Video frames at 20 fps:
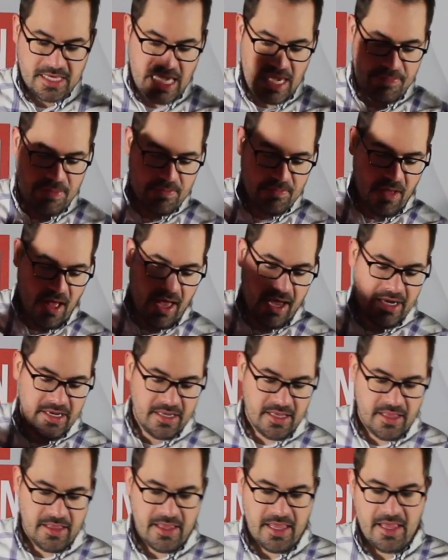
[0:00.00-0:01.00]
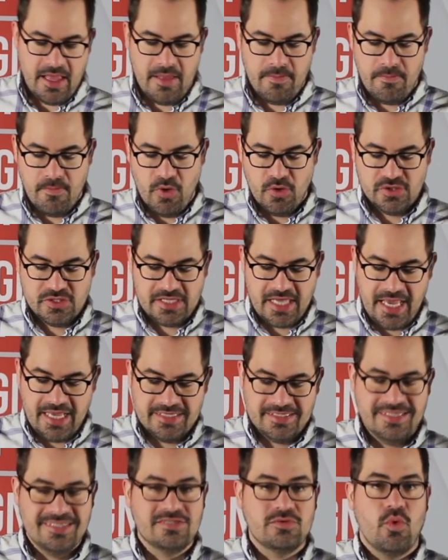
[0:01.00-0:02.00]
Keep in mind, most
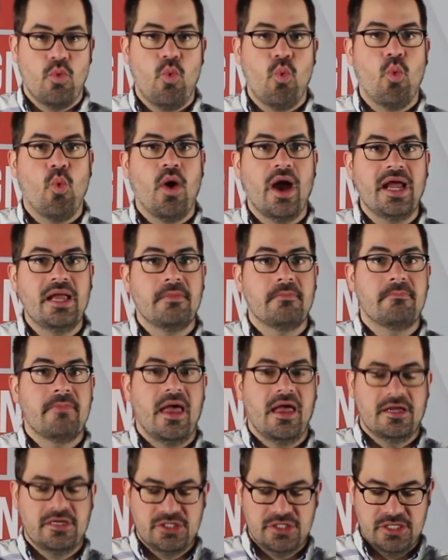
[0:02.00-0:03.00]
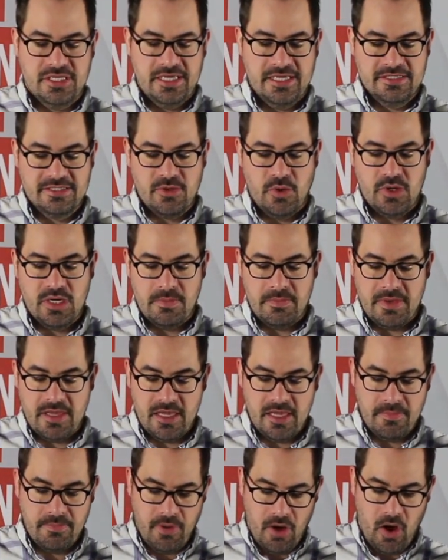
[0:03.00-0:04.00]
cases, white mesh is going to
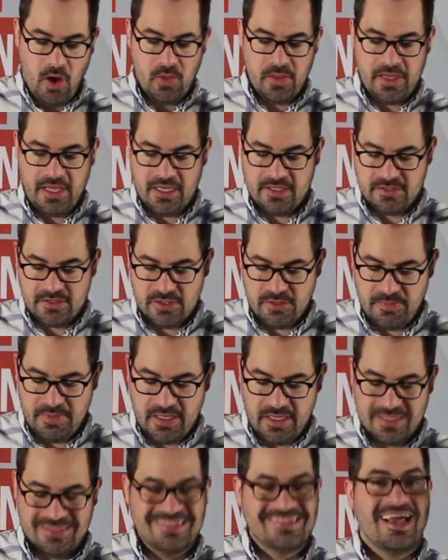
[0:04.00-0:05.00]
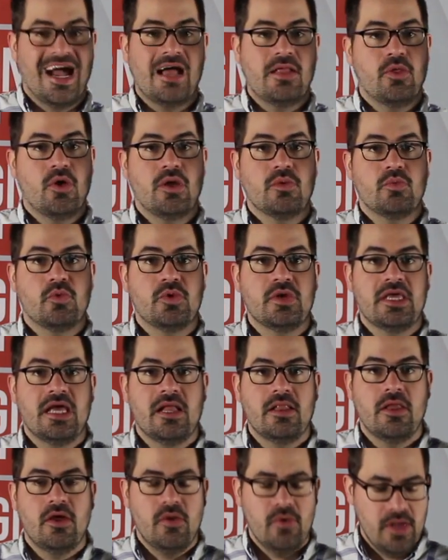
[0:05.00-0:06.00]
be polyester because nylon will
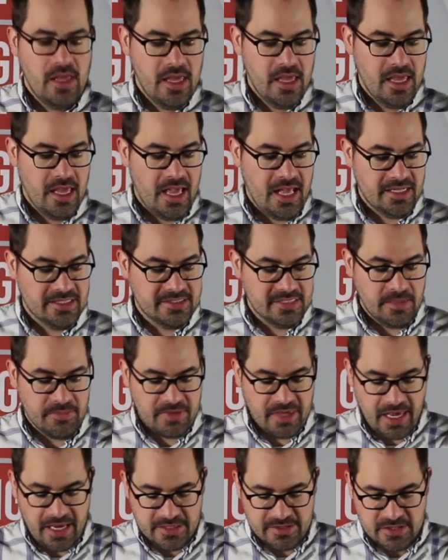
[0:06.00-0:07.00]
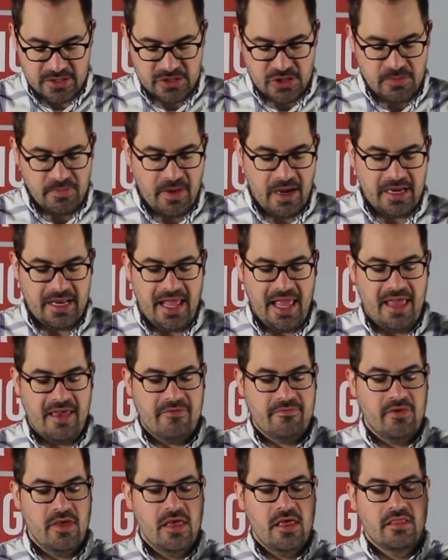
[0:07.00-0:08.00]
yellow. In some cases, you might
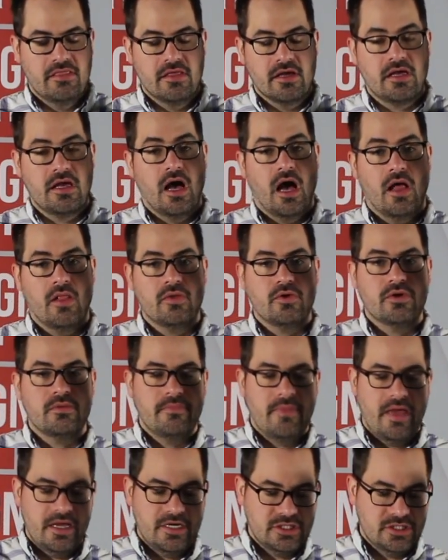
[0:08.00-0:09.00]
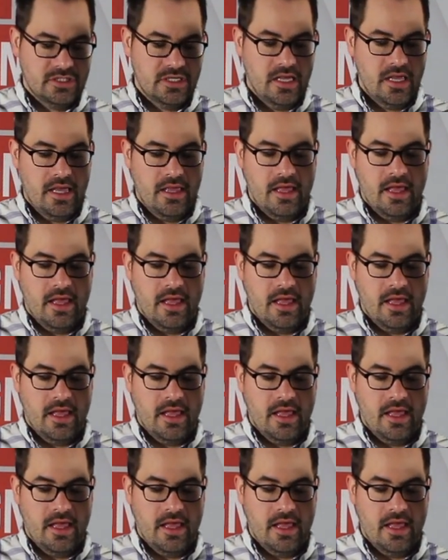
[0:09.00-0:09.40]
have the colored mesh